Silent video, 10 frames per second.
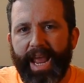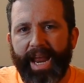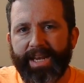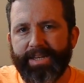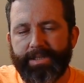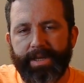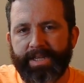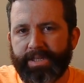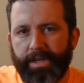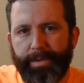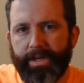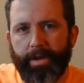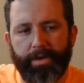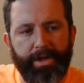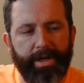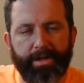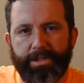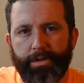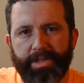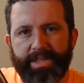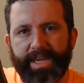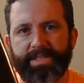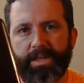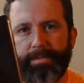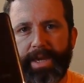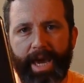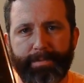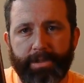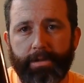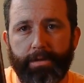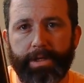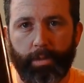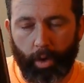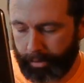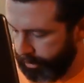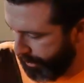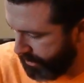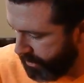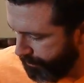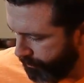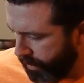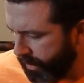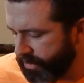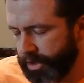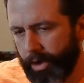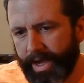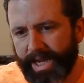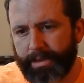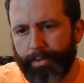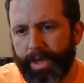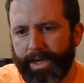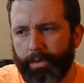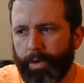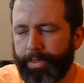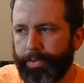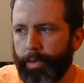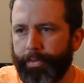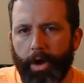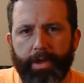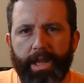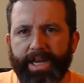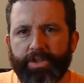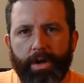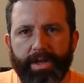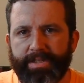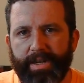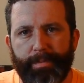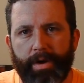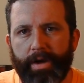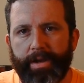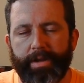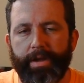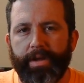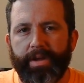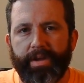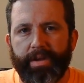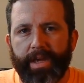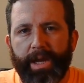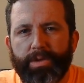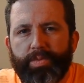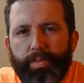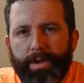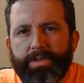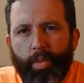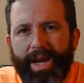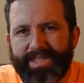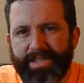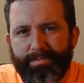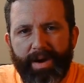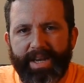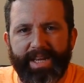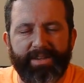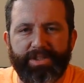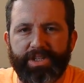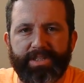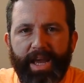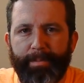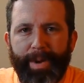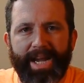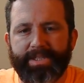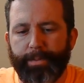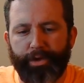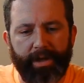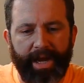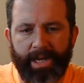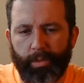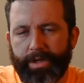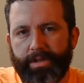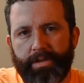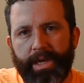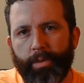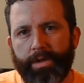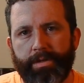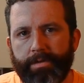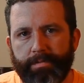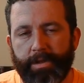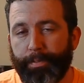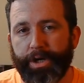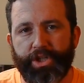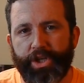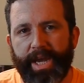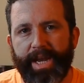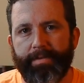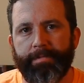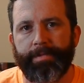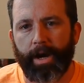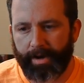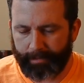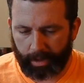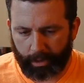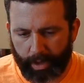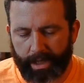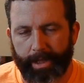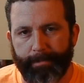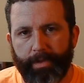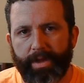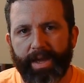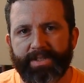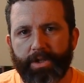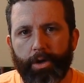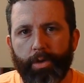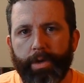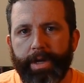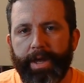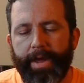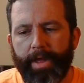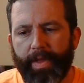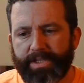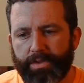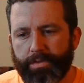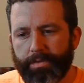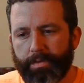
and it's going to be another year or two, and this thing is going to be absolutely worthless. So, you know, I got to thinking, with all the electronics that I bought, it was wasted money. It was just, I buy something and it would depreciate very, very quickly. And so that,